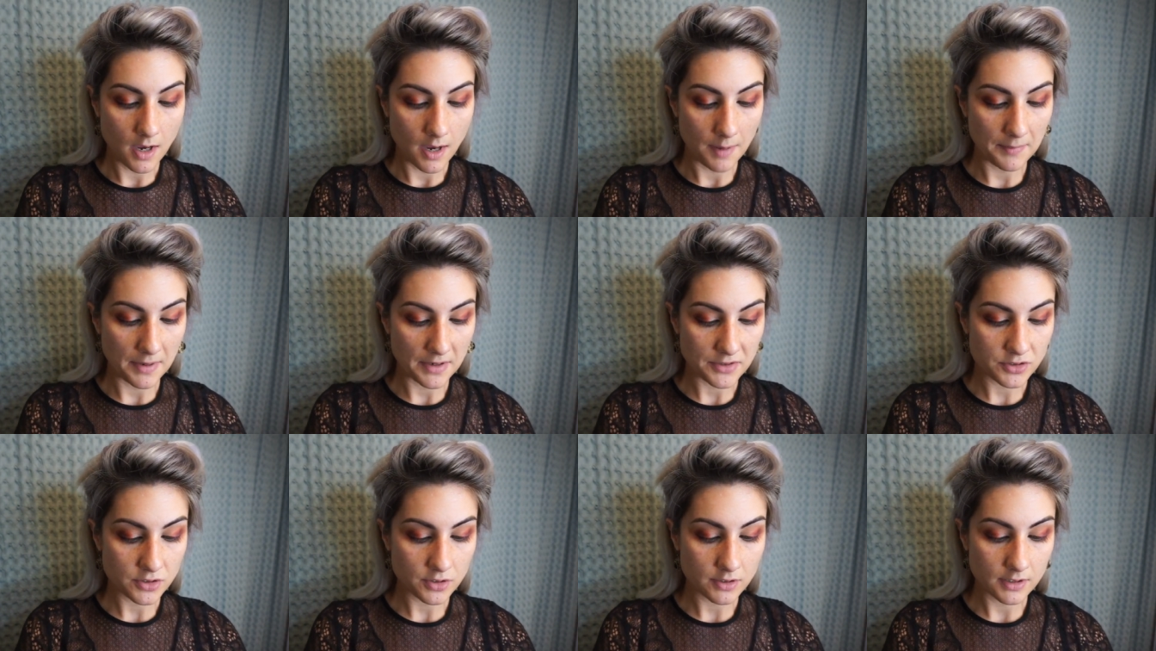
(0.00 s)
I'm
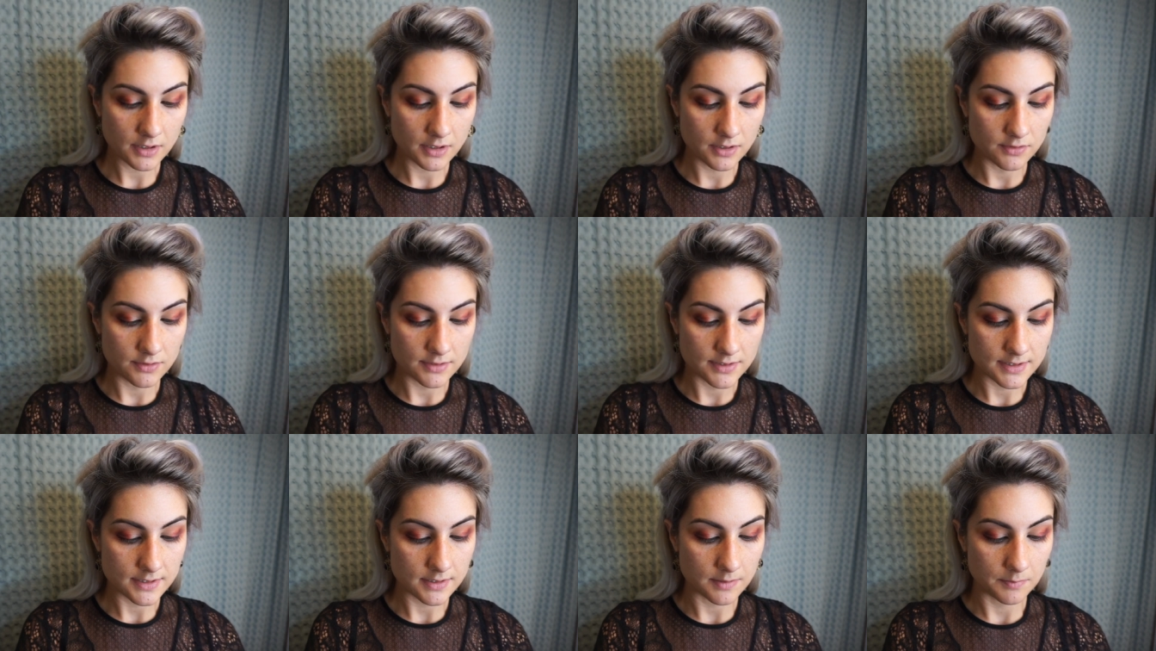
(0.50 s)
actually going to
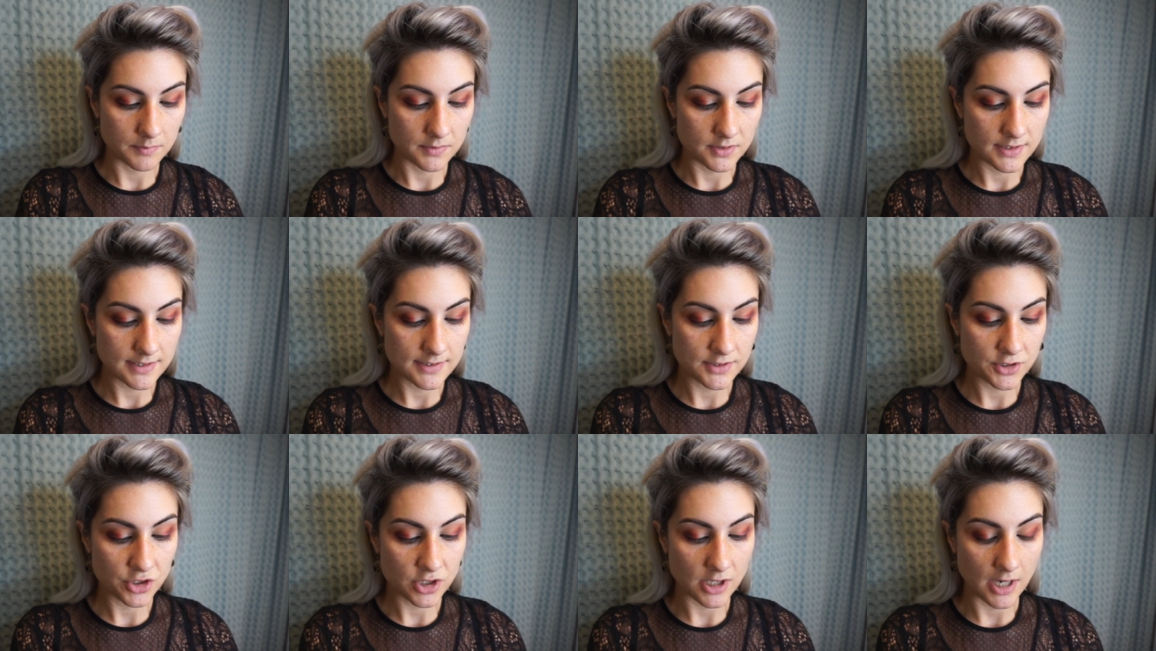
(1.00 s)
use some
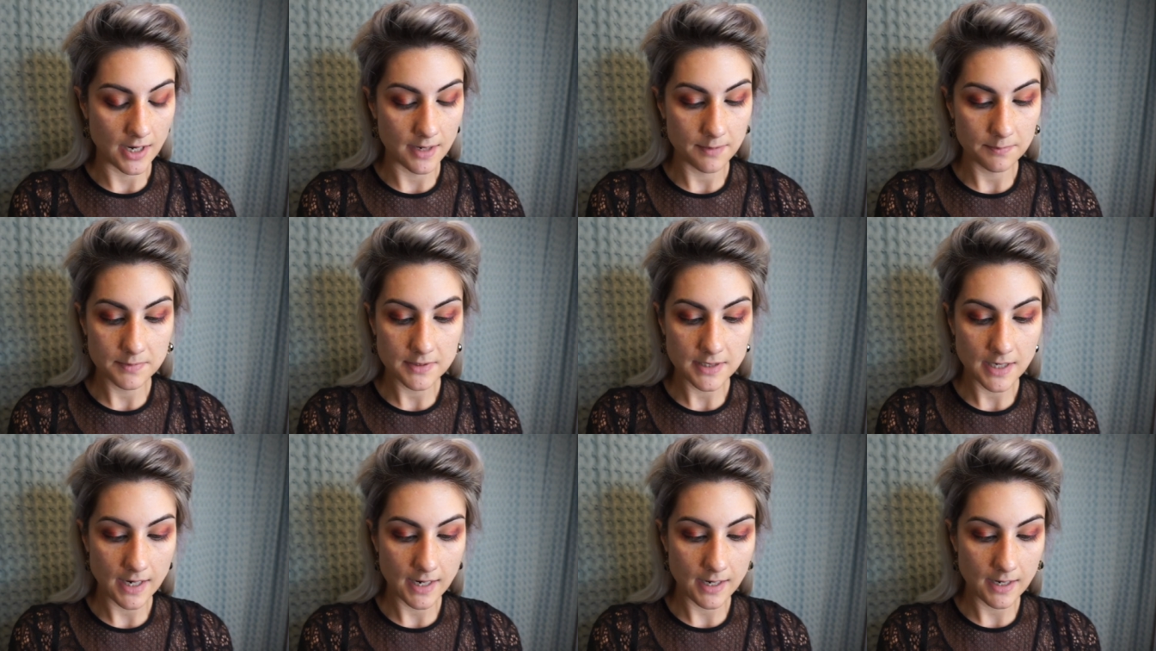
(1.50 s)

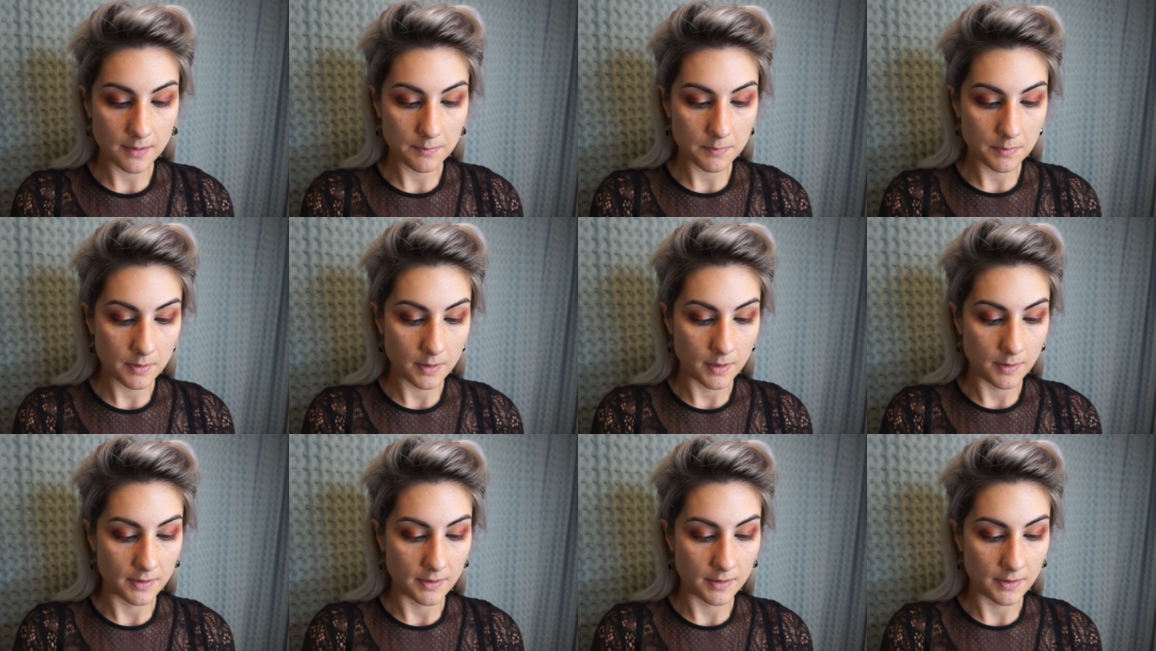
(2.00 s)
shape tape